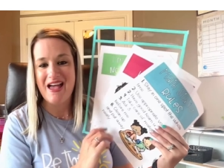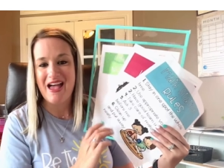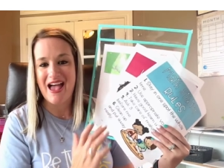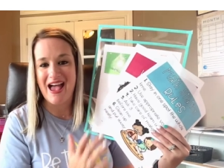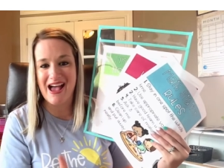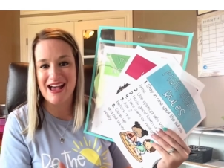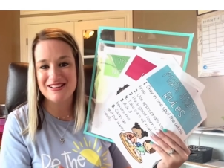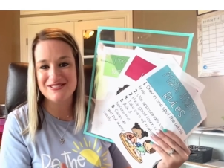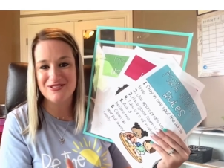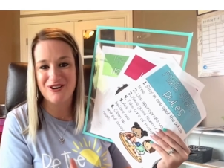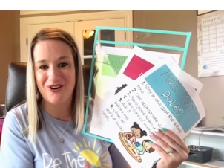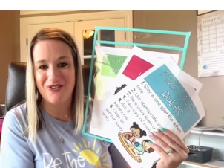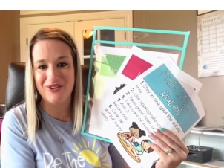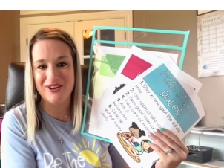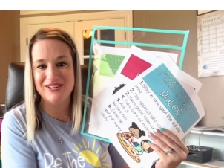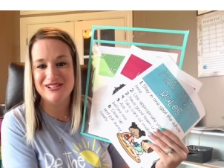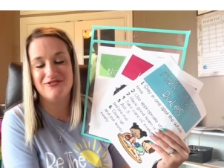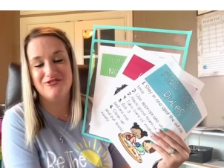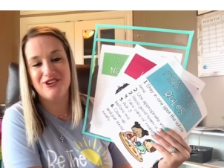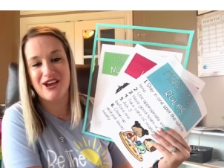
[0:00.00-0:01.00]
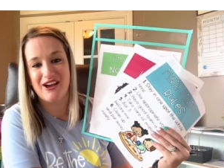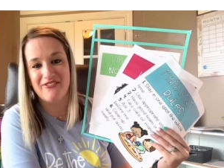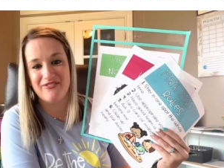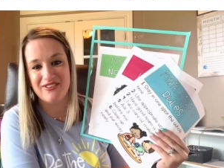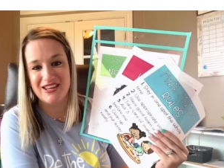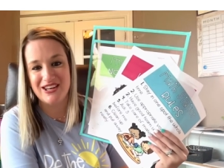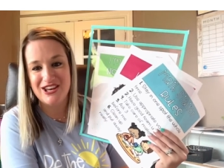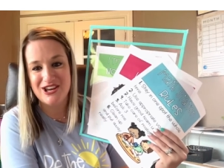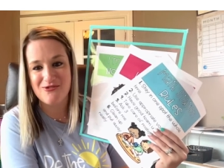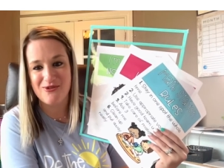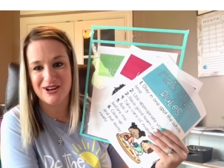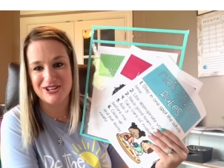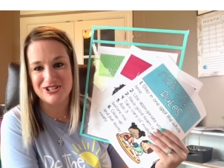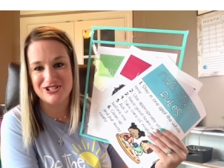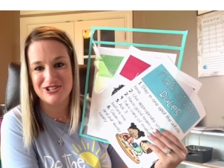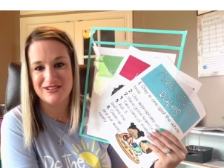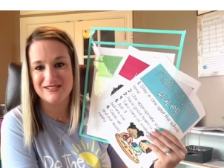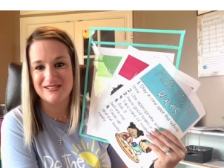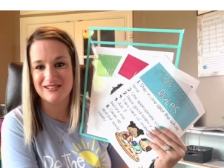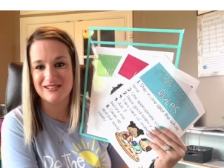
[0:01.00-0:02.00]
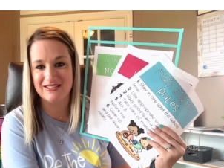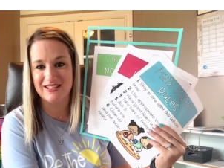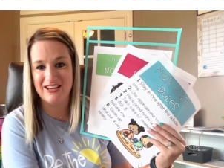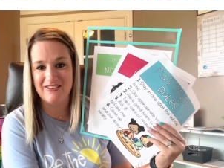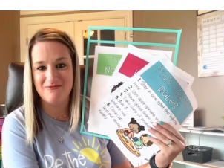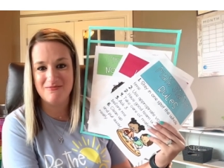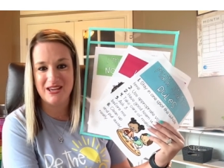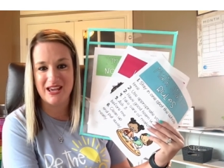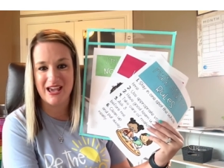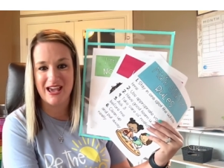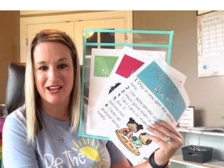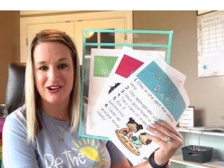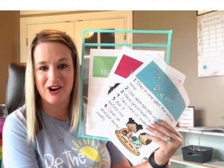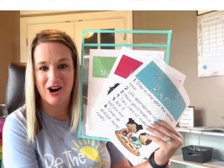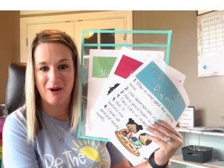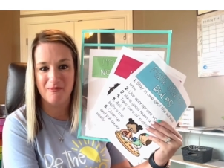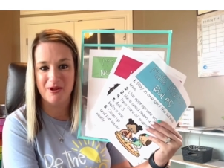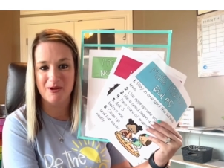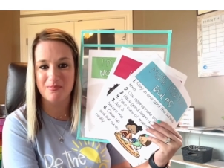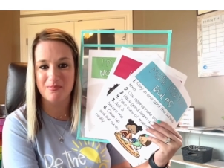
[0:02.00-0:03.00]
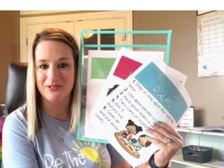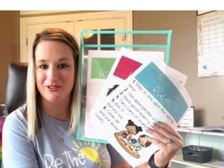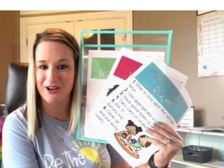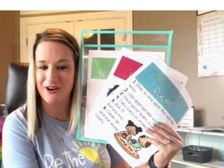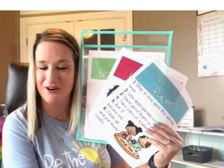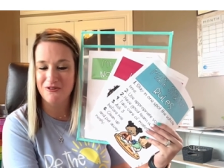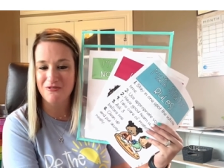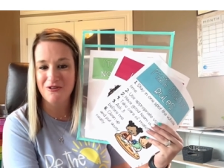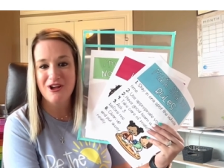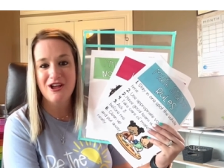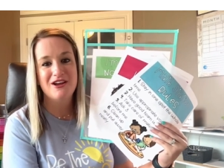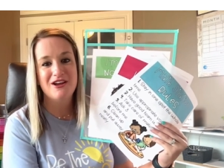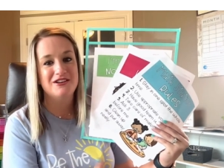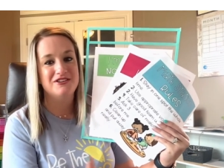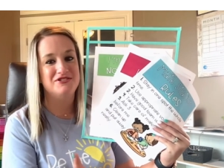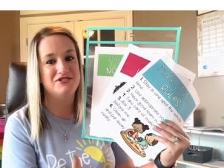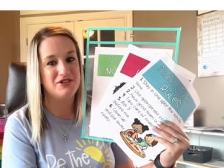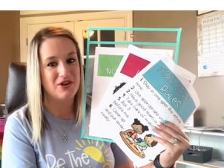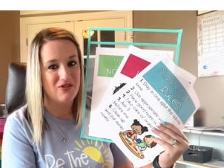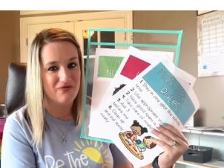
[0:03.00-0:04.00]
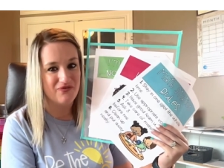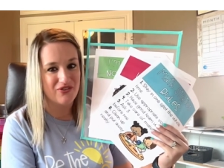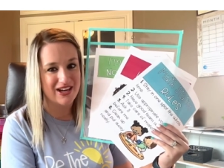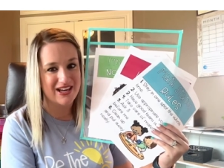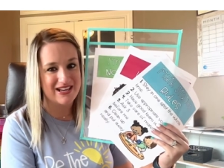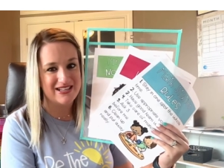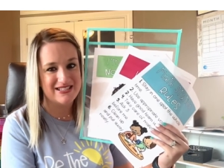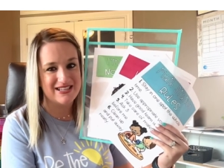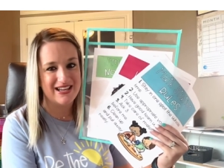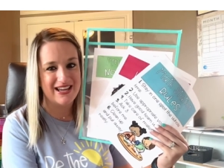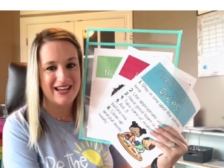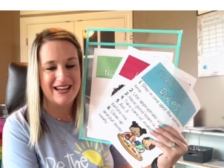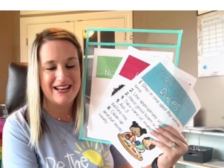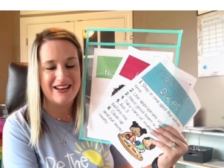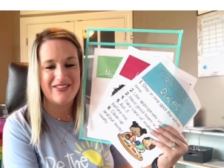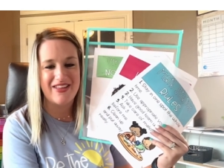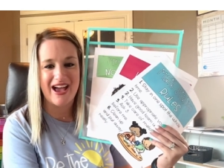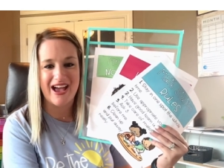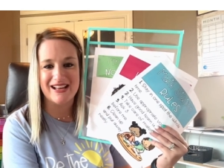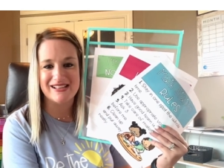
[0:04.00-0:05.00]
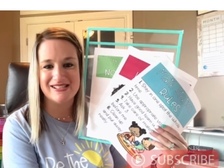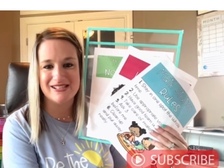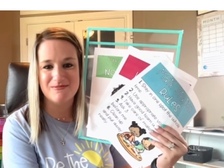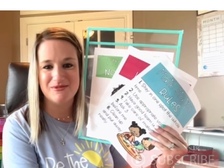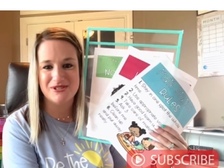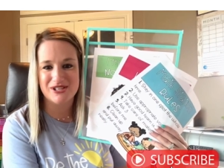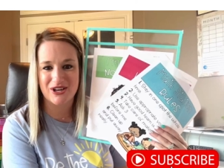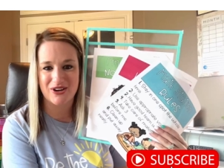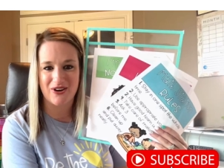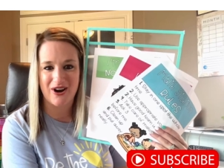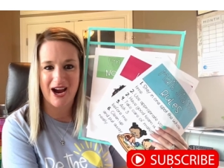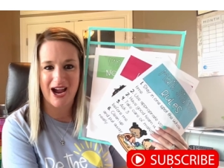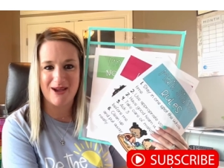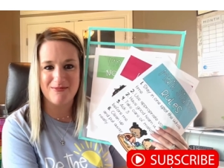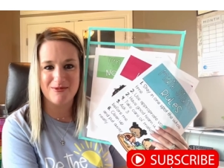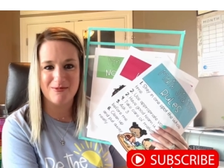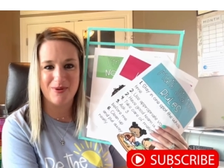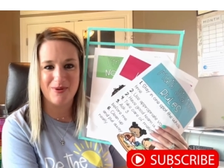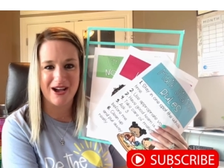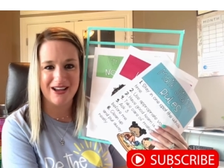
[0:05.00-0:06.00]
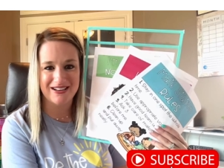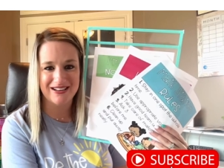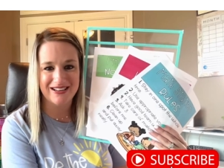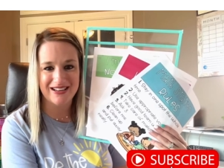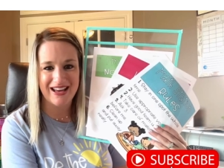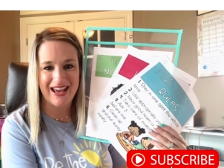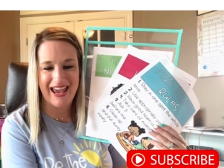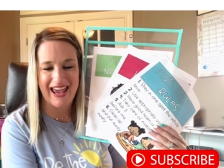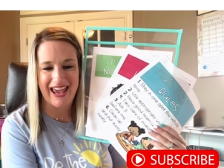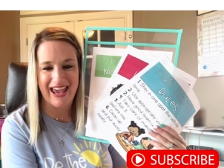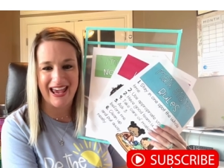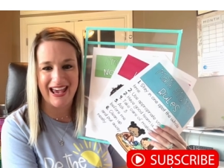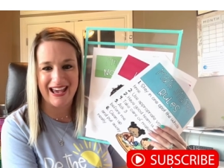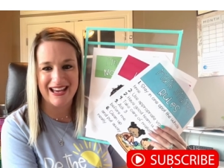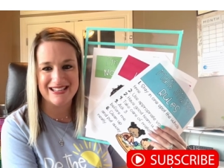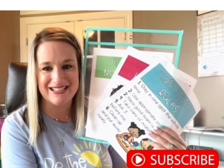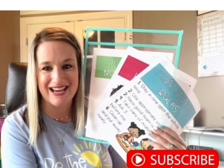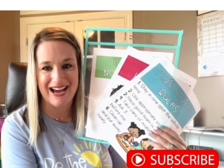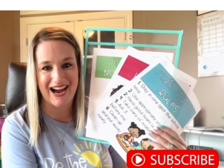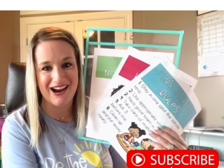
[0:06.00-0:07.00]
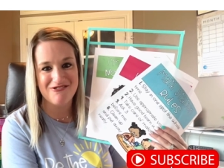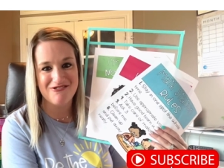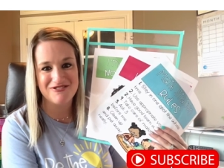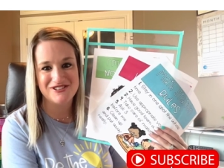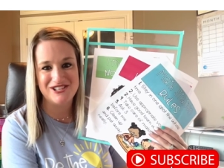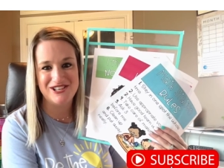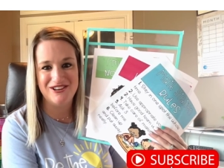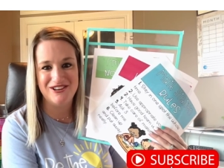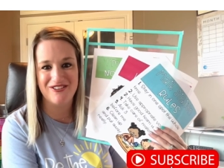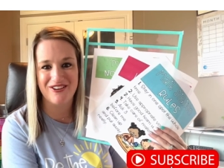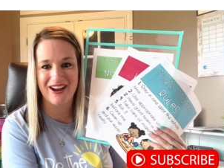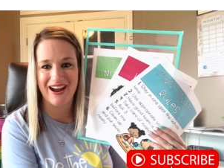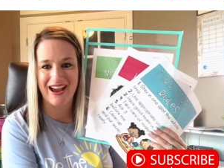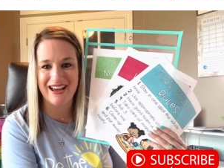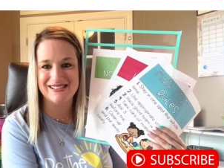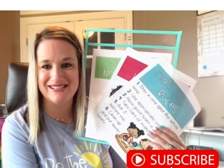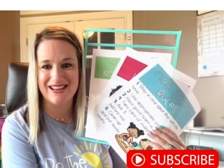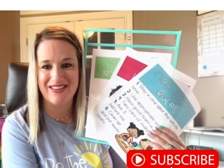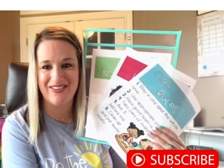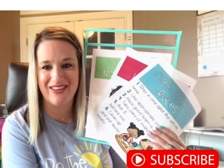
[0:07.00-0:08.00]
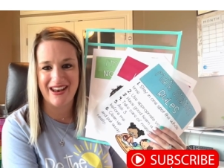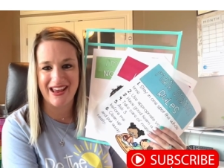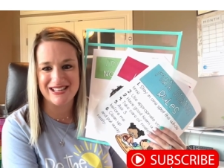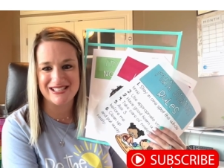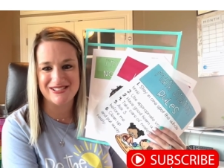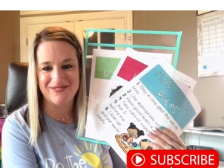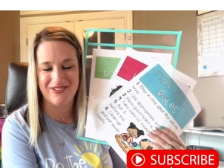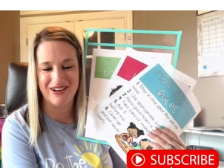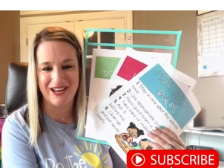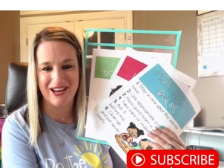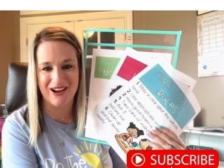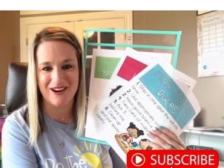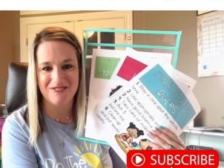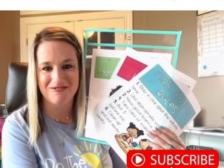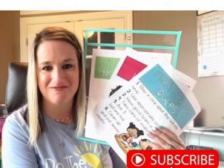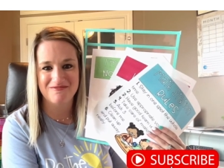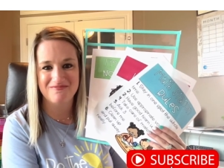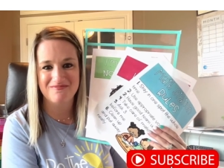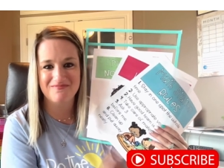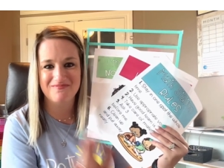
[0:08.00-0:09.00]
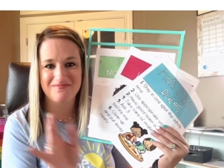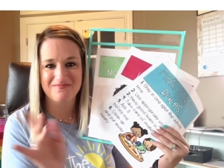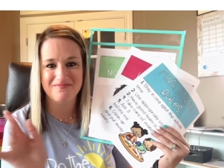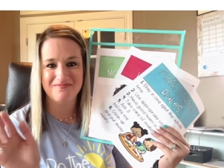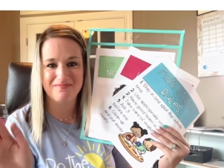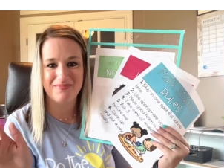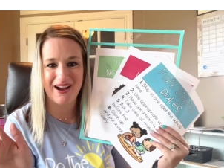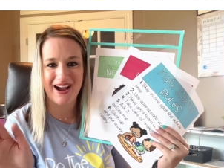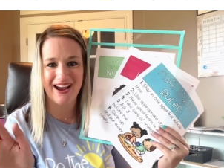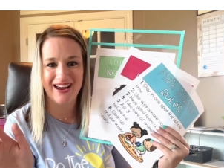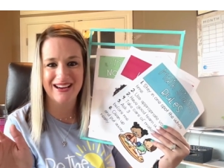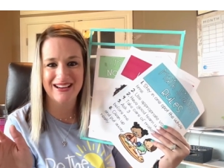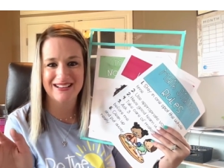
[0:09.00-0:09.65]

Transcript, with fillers: As always, if you have any questions, leave me a comment below. Don't forget to hit that subscribe button, and I will see you guys in the next video. Bye.